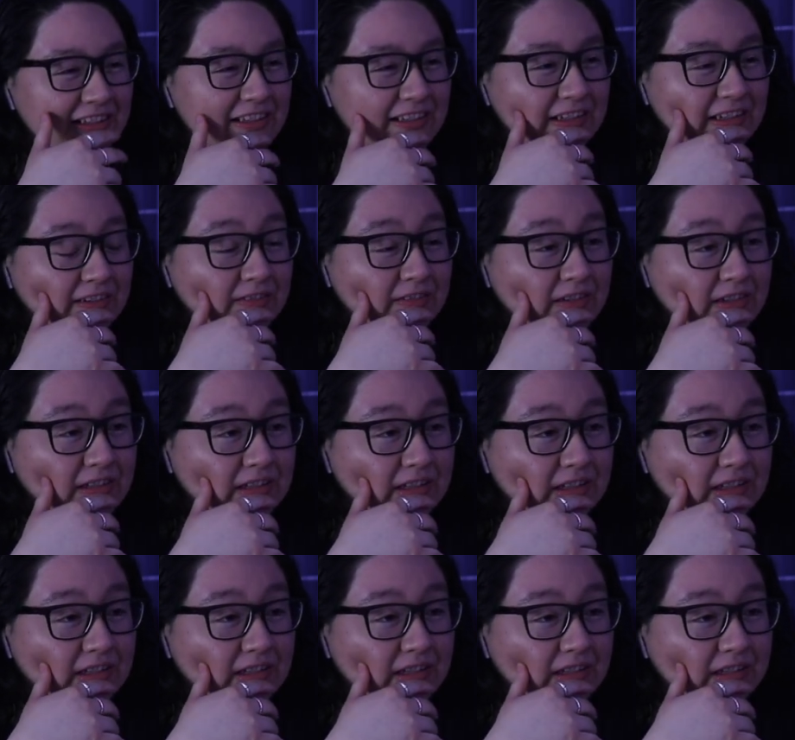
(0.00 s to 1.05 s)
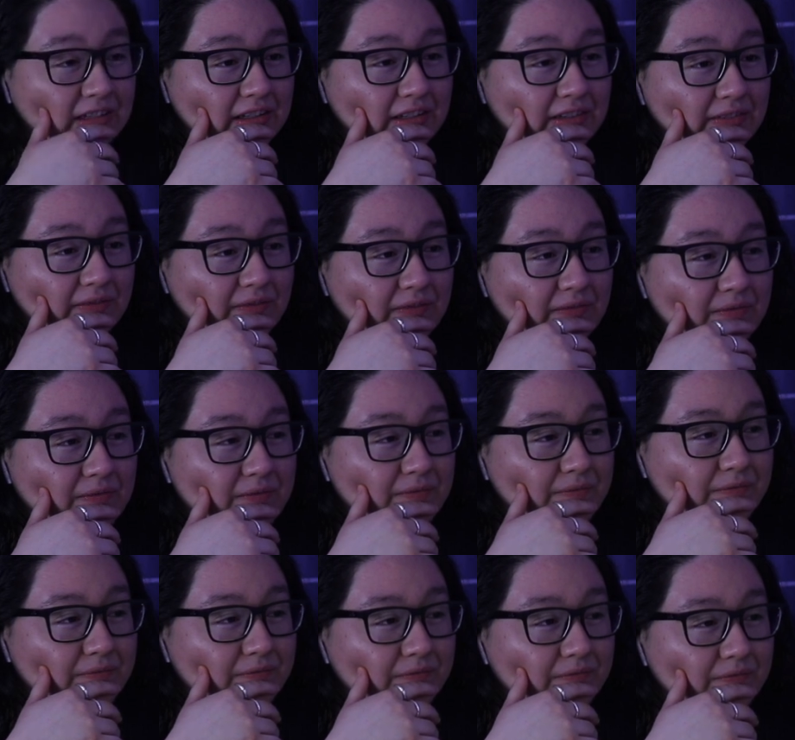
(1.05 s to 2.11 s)

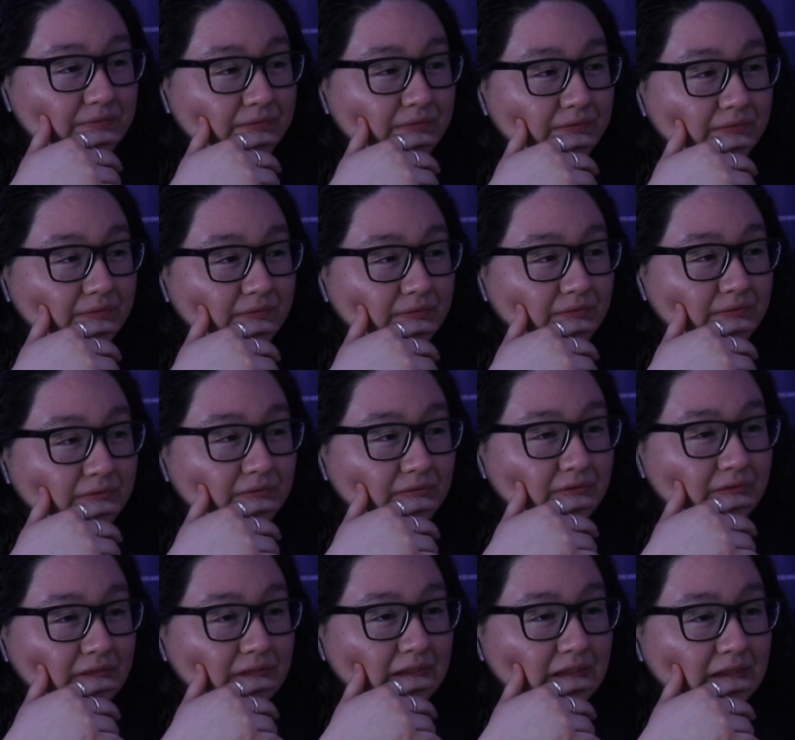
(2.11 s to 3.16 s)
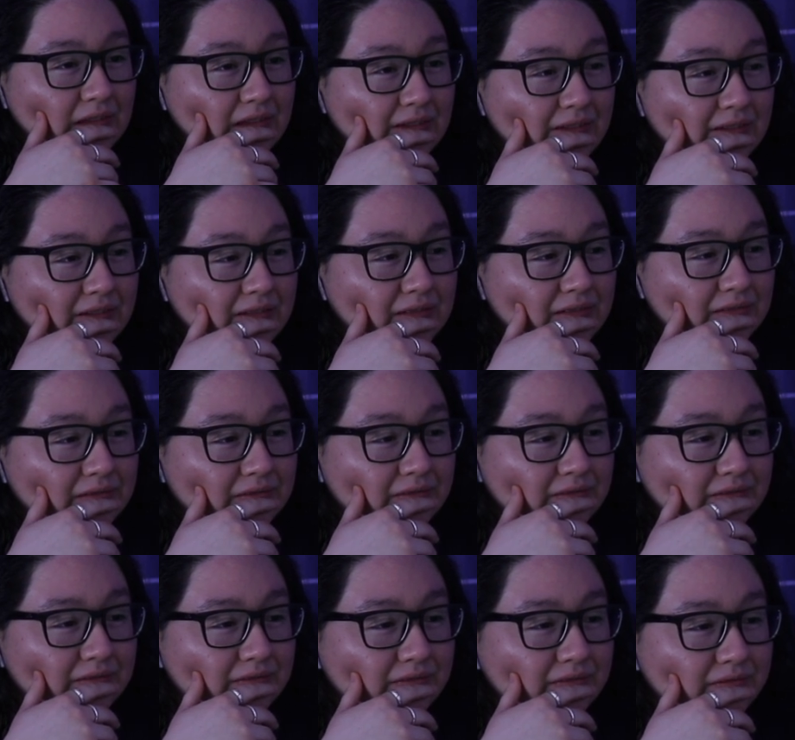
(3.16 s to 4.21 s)

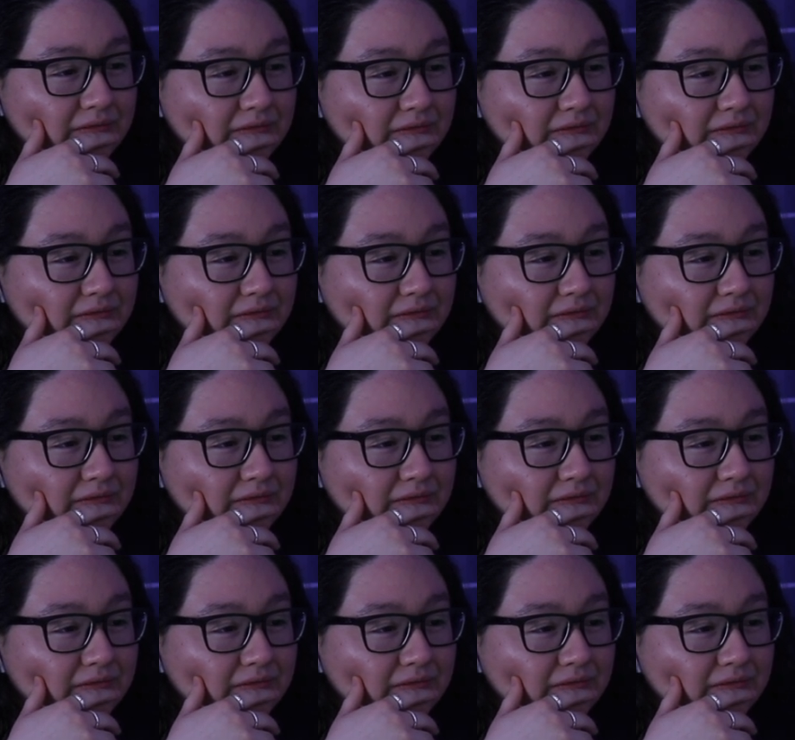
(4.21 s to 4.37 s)
Nobody speaks.